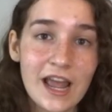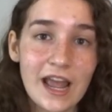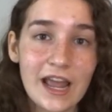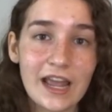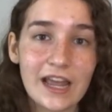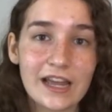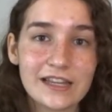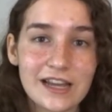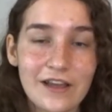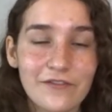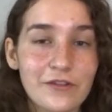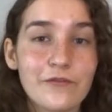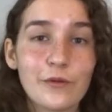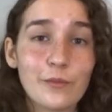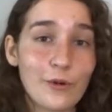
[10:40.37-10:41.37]
And
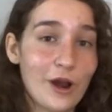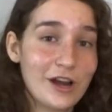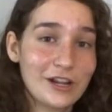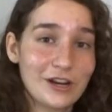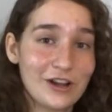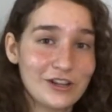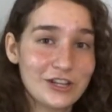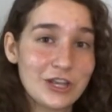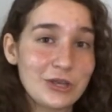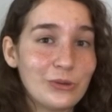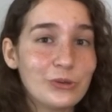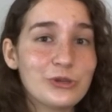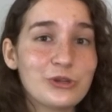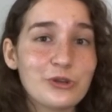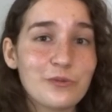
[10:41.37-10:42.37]
I've even brought it onto
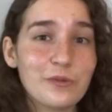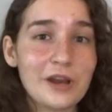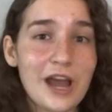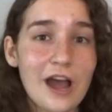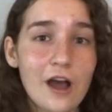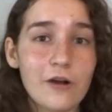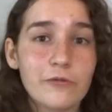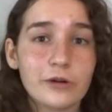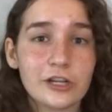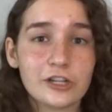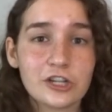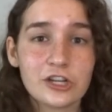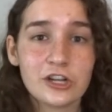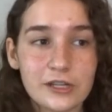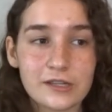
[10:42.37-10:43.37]
YouTube now,
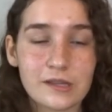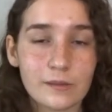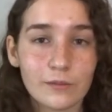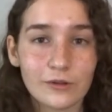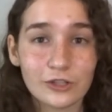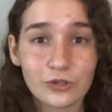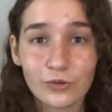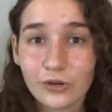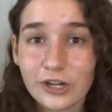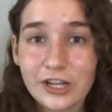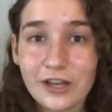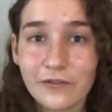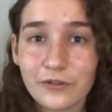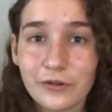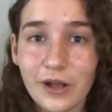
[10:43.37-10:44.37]
which is the
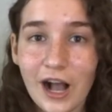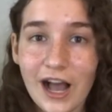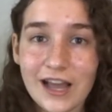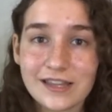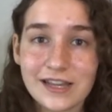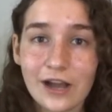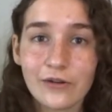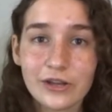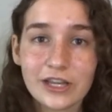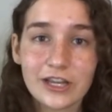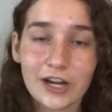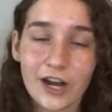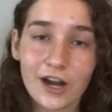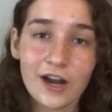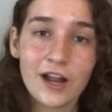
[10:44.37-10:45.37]
majority of you guys out
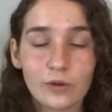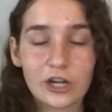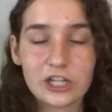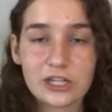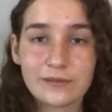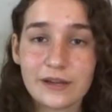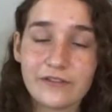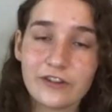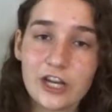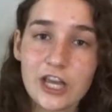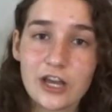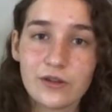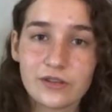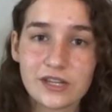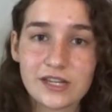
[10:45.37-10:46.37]
here watching my
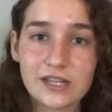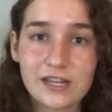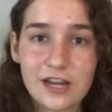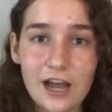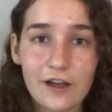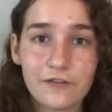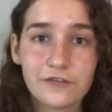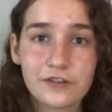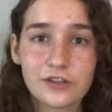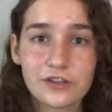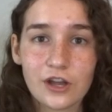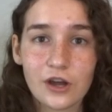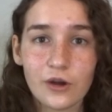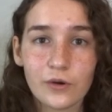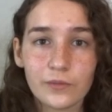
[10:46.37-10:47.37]
videos and stuff.
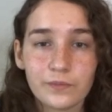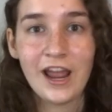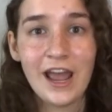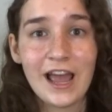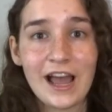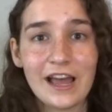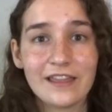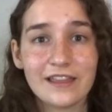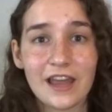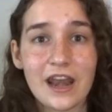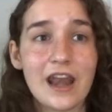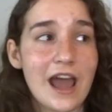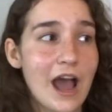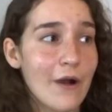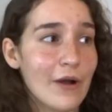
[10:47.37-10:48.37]
So, and
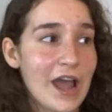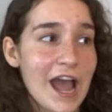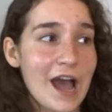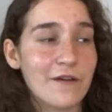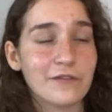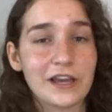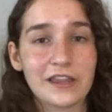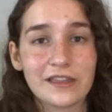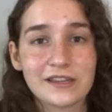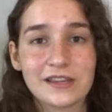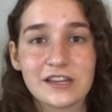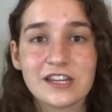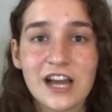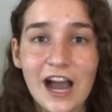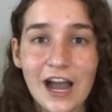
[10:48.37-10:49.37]
then now I have like this
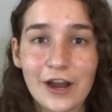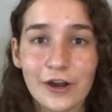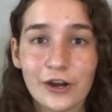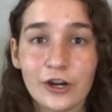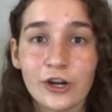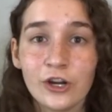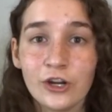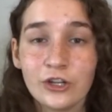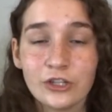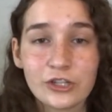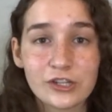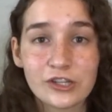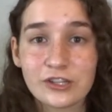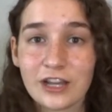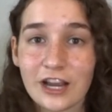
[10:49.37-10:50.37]
entire
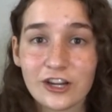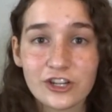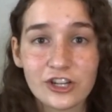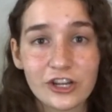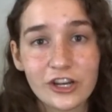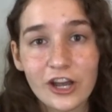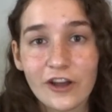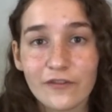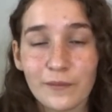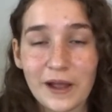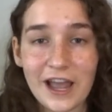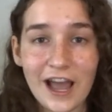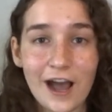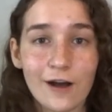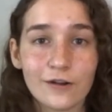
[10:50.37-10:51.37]
section of
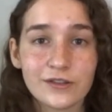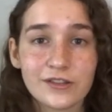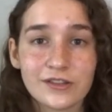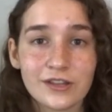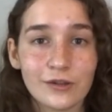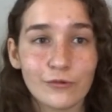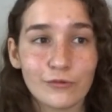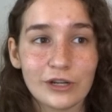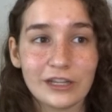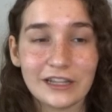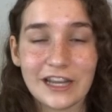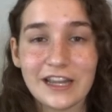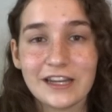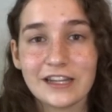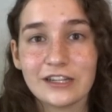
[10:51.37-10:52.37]
my house
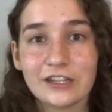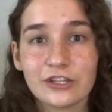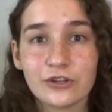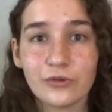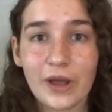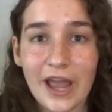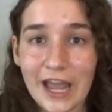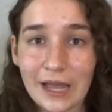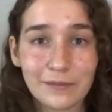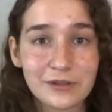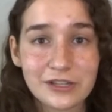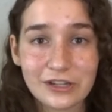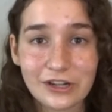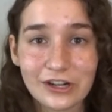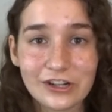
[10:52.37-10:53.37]
related to
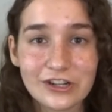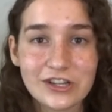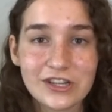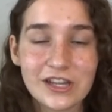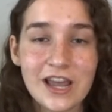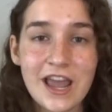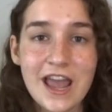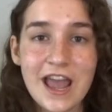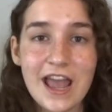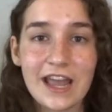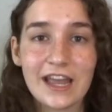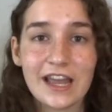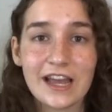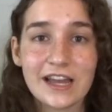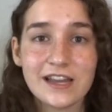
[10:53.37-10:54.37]
hamsters,
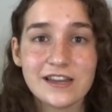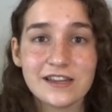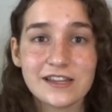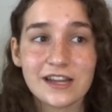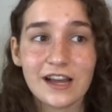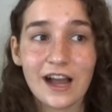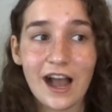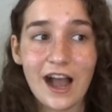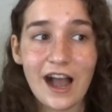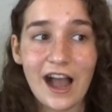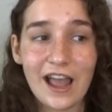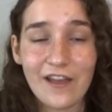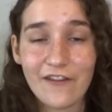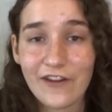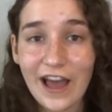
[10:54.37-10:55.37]
and
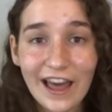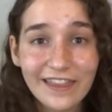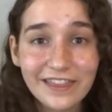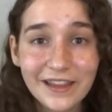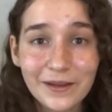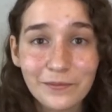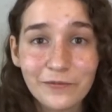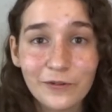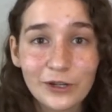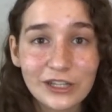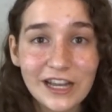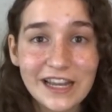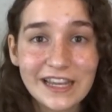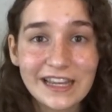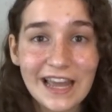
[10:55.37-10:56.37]
I have had them for
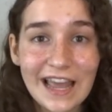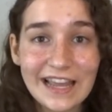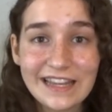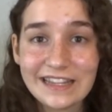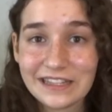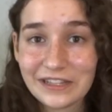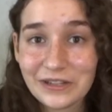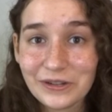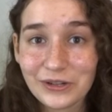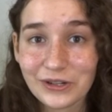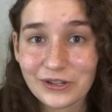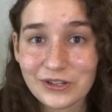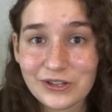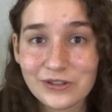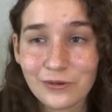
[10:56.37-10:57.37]
like 8
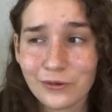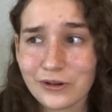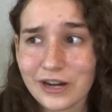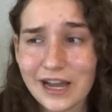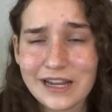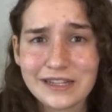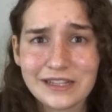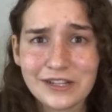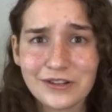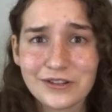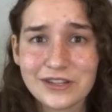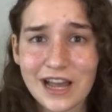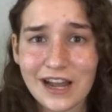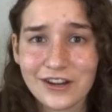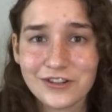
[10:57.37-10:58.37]
years or 9
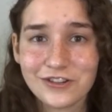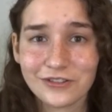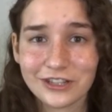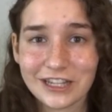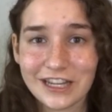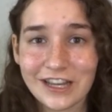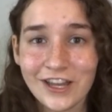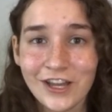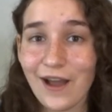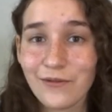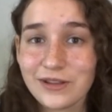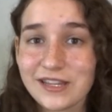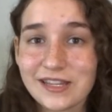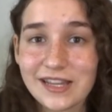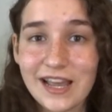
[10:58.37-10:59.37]
years actually. I
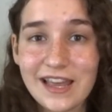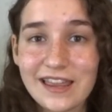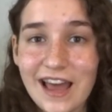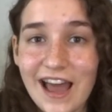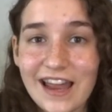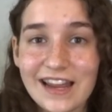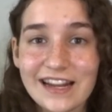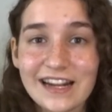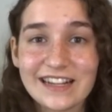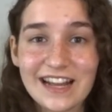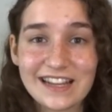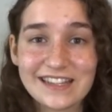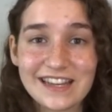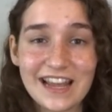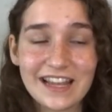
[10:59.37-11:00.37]
would say that it
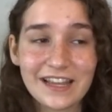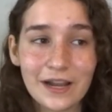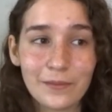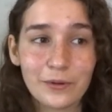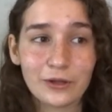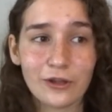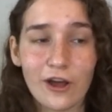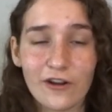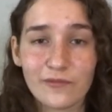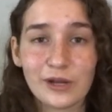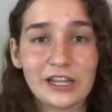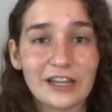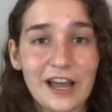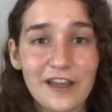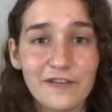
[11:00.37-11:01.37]
has taken up a lot of
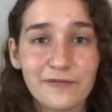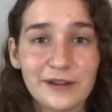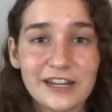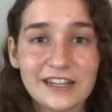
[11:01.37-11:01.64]
my life, but